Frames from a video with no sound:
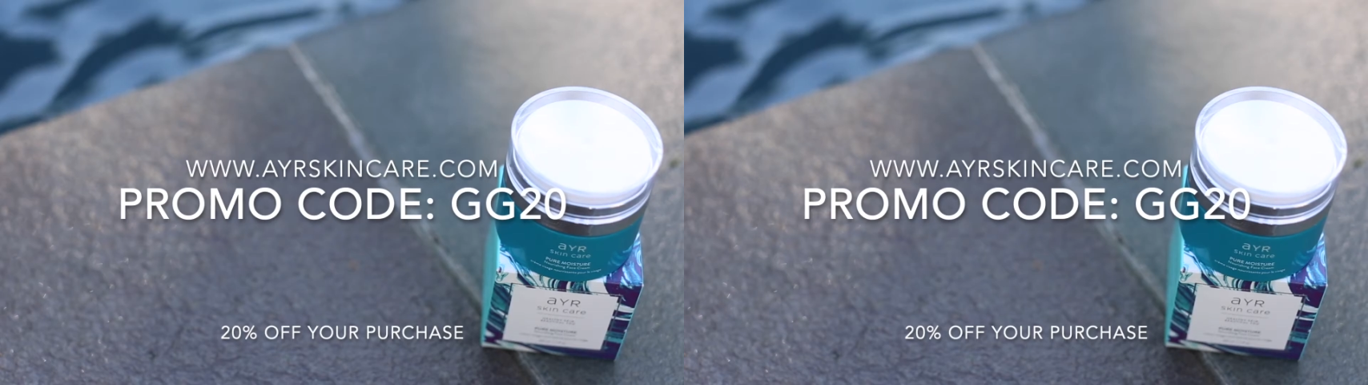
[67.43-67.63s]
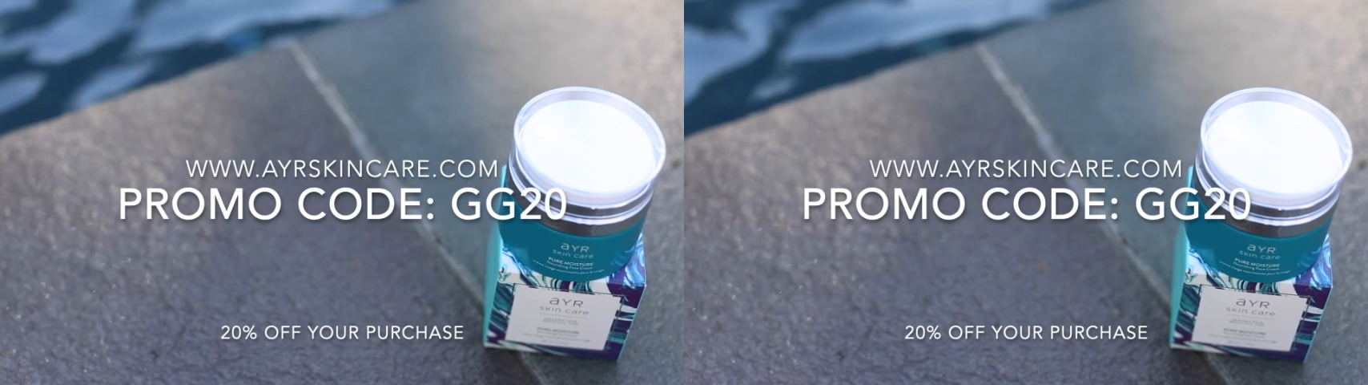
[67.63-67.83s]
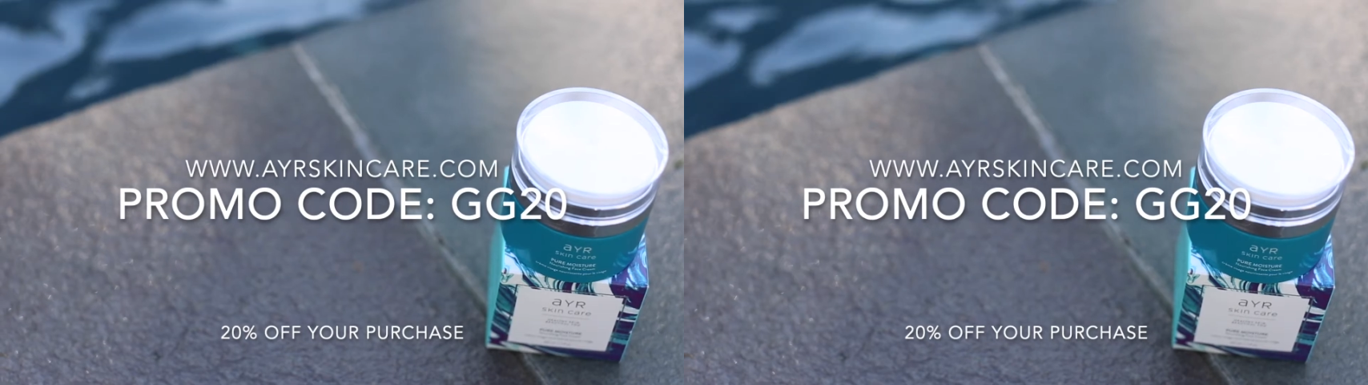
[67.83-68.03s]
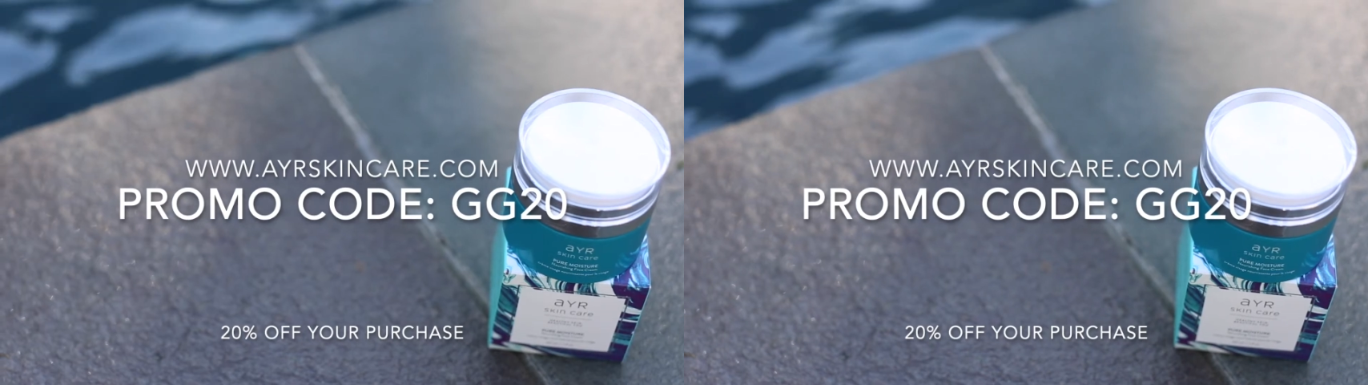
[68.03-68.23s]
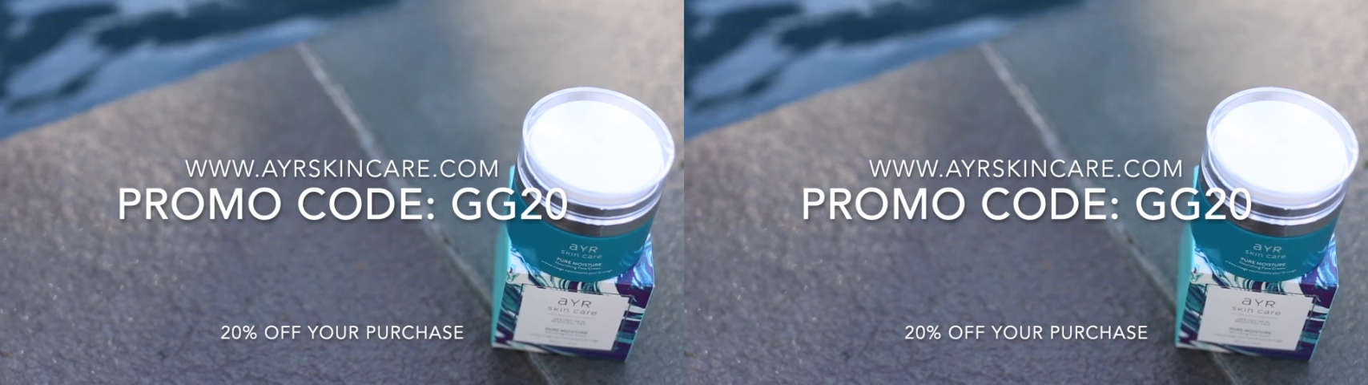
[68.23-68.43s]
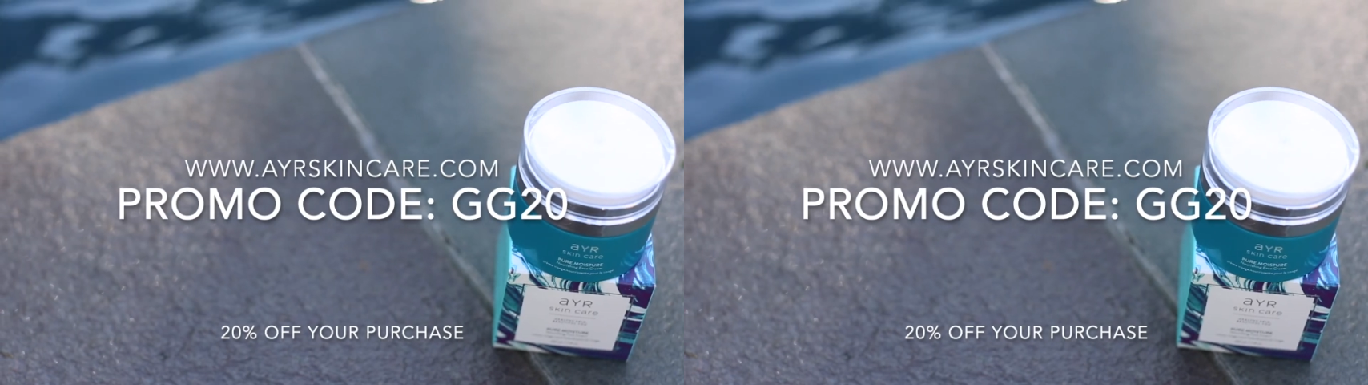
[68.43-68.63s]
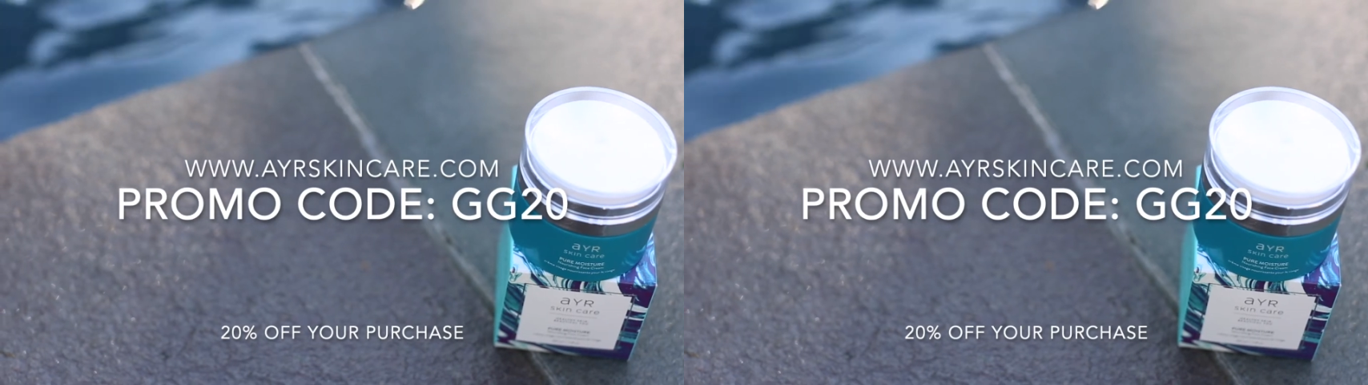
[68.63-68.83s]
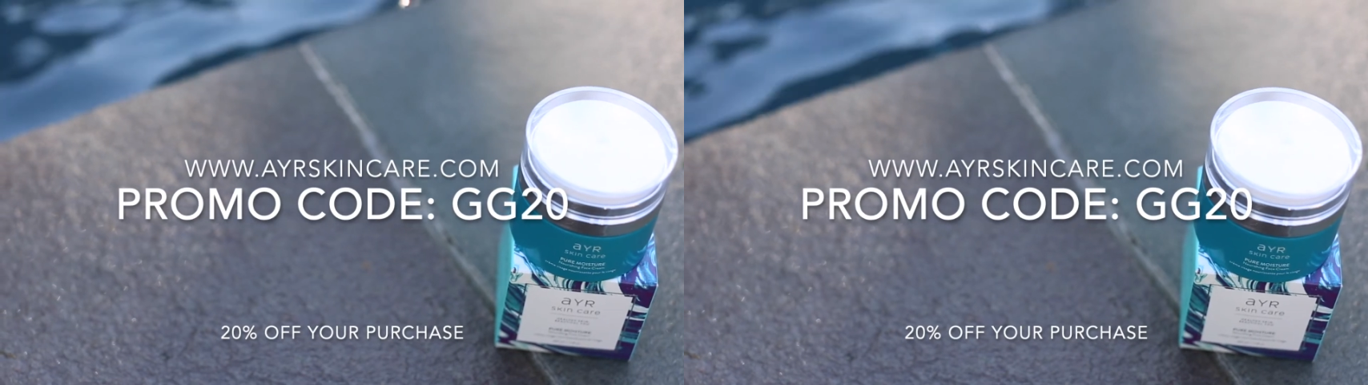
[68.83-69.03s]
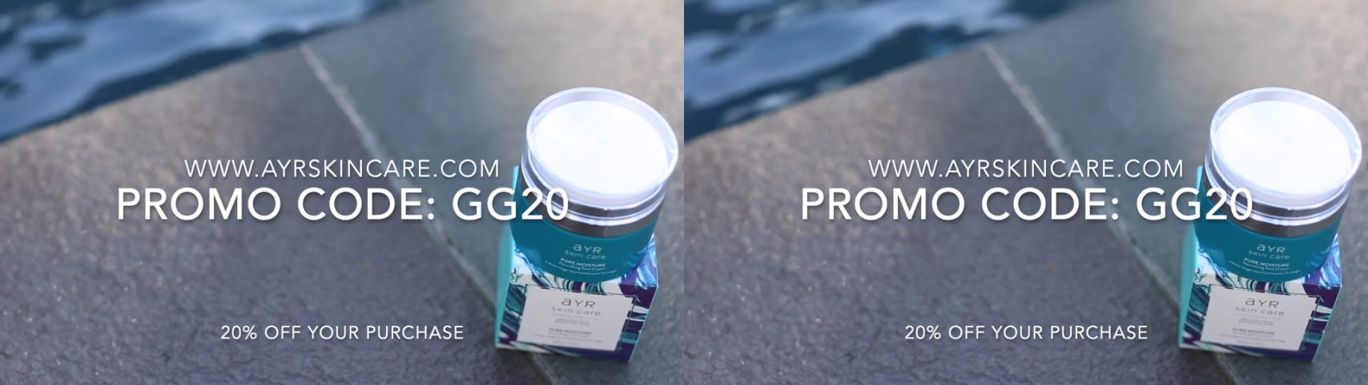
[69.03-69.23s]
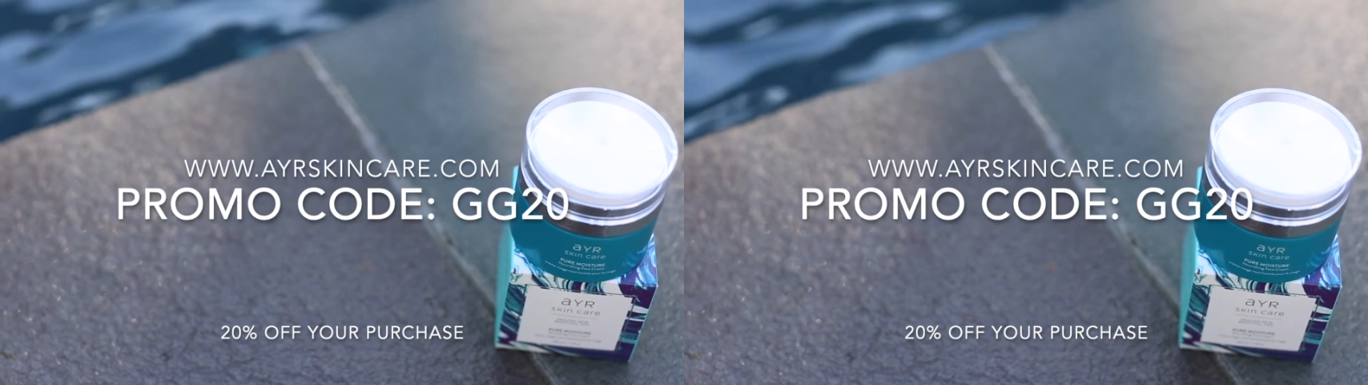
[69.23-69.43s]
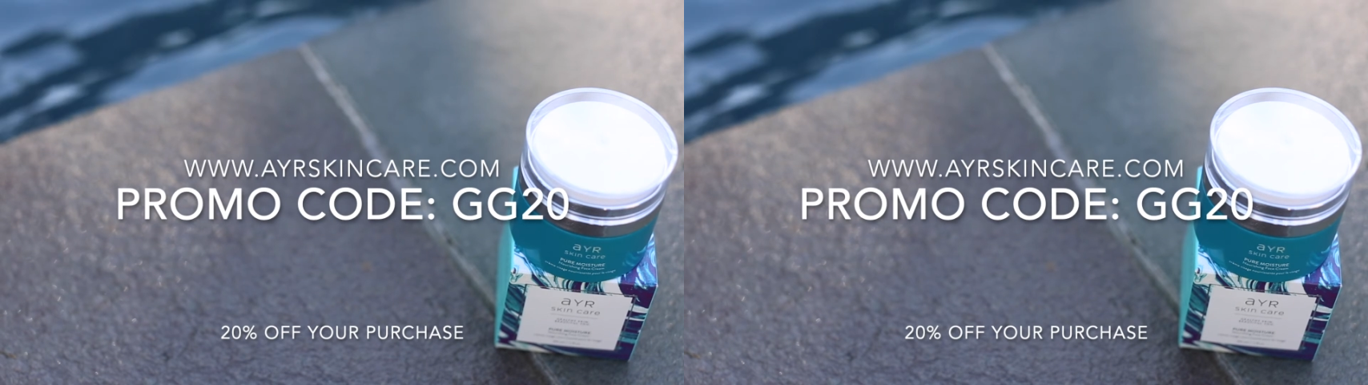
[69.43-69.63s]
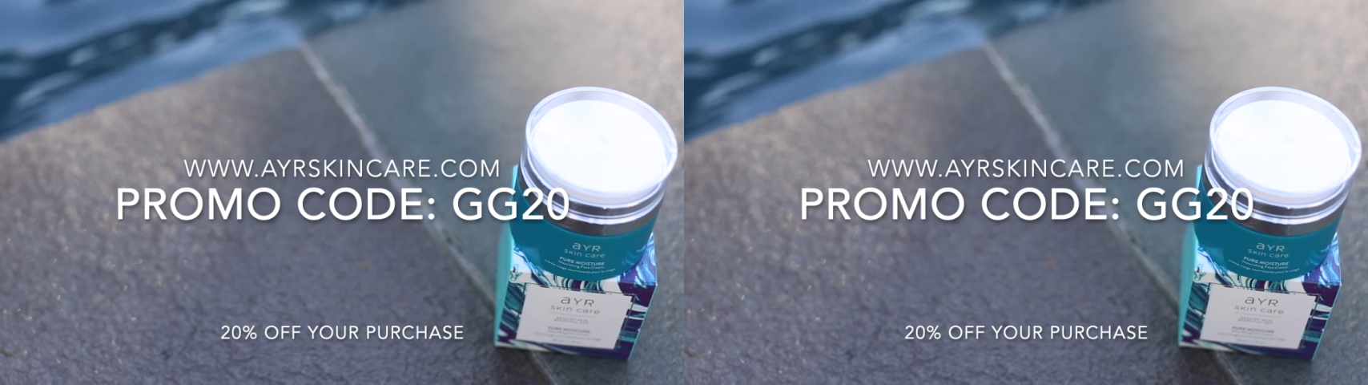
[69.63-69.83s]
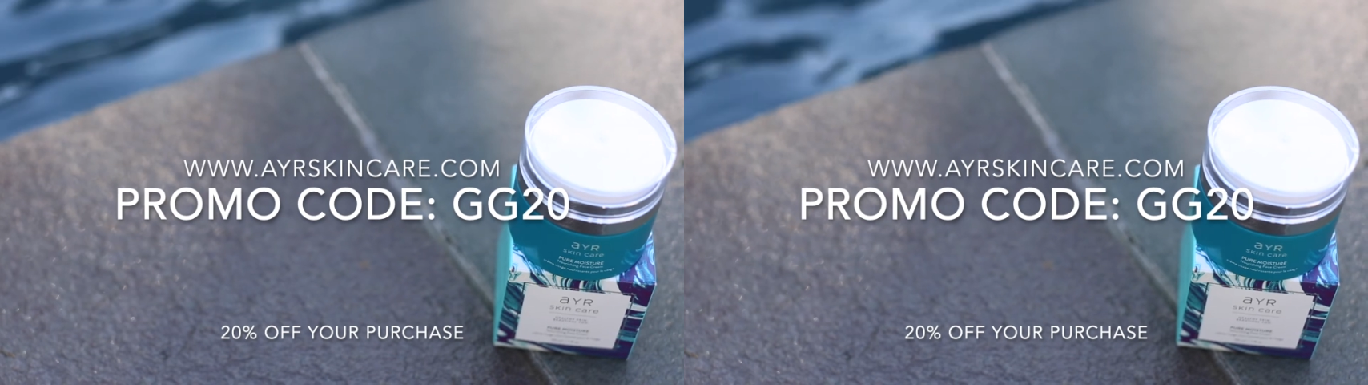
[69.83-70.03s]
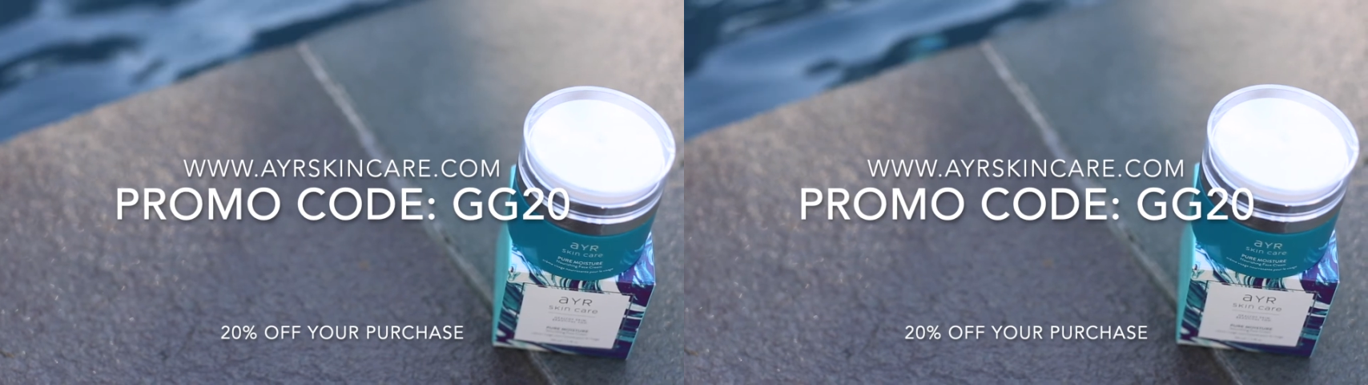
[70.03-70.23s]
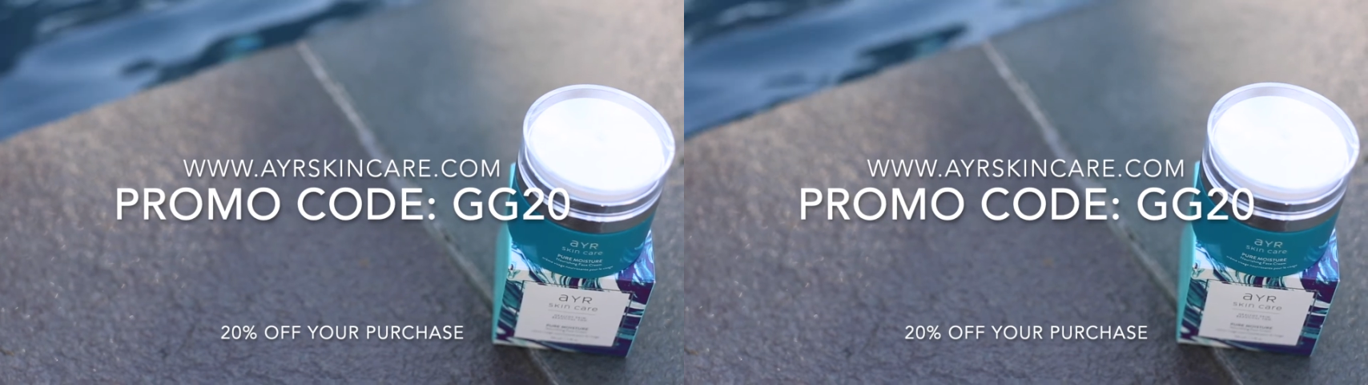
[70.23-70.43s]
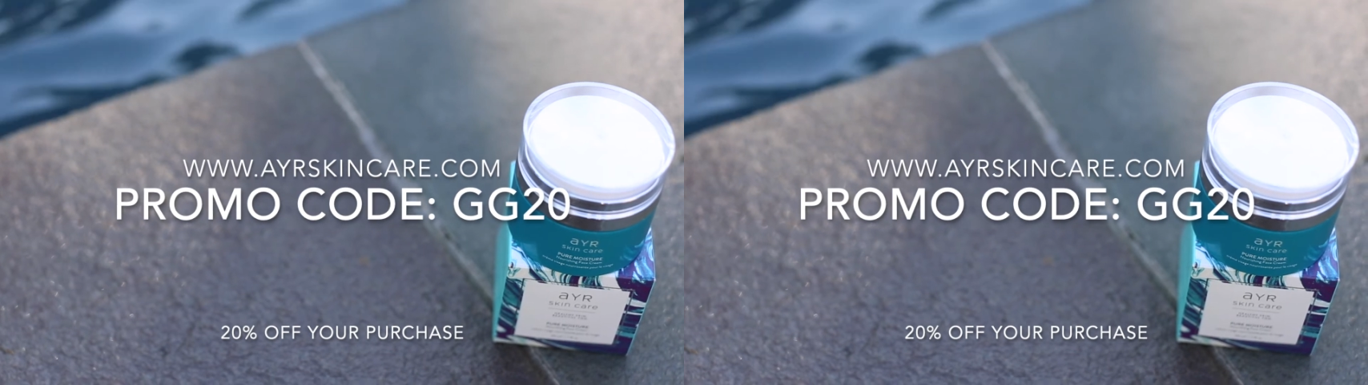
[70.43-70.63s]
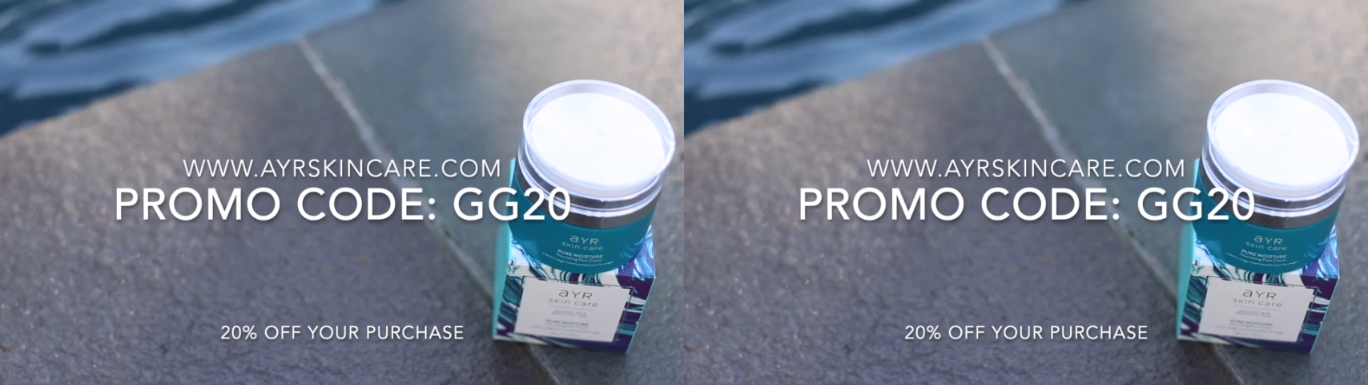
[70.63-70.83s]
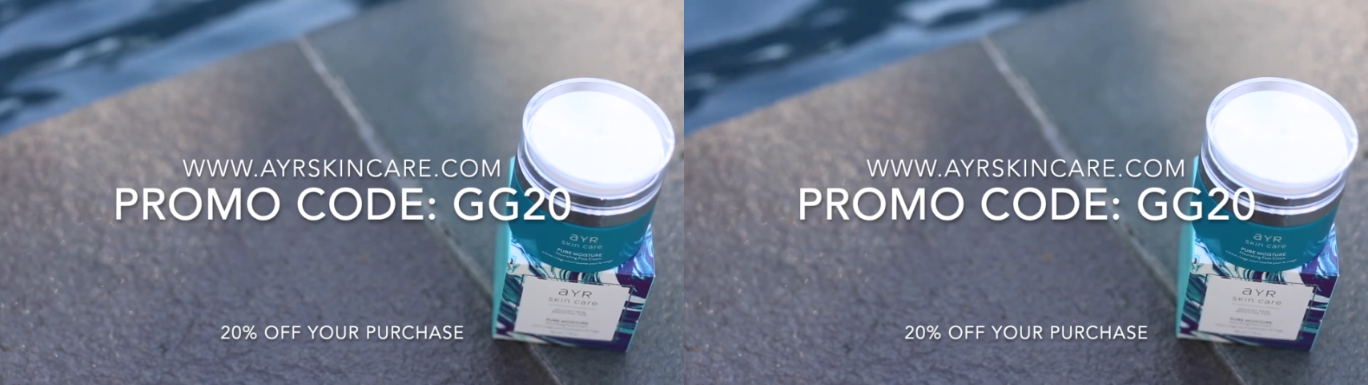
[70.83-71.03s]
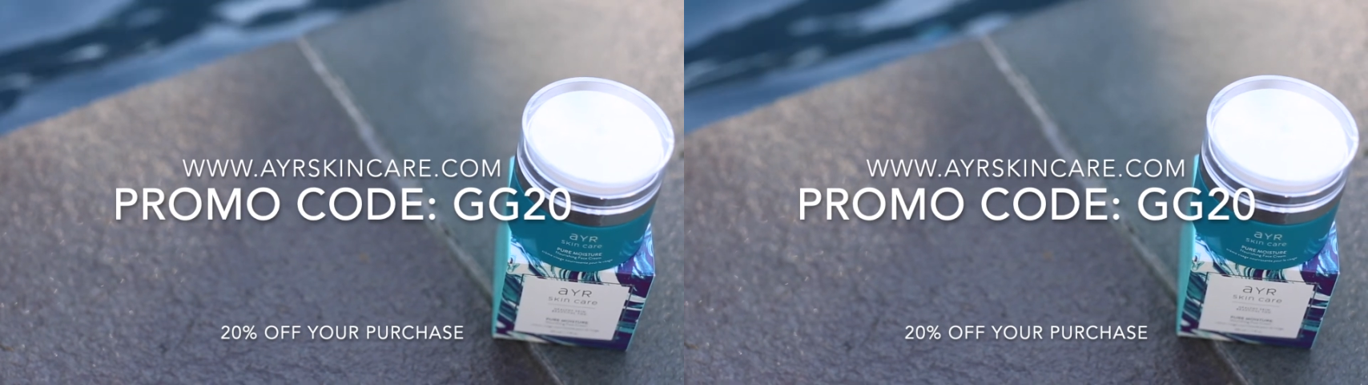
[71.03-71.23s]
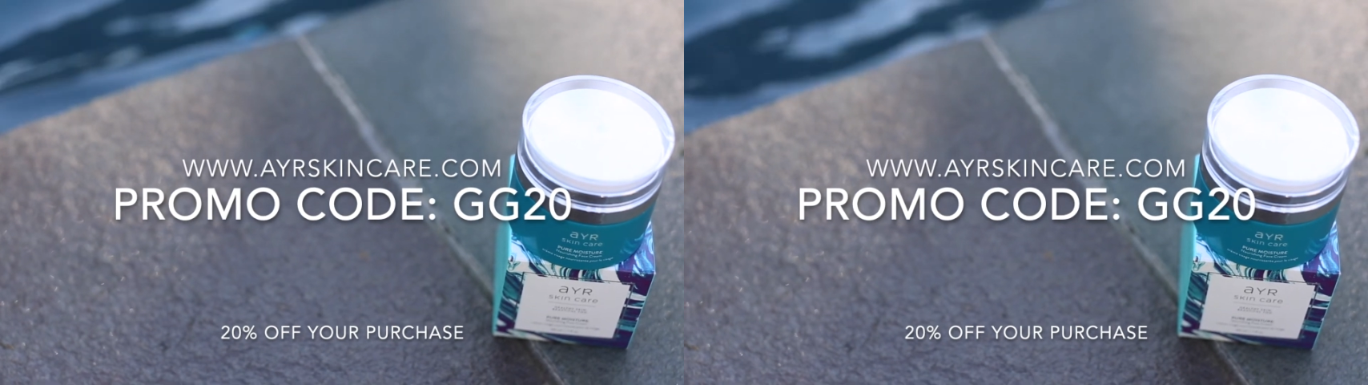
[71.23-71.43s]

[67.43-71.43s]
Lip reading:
(no speaker visible)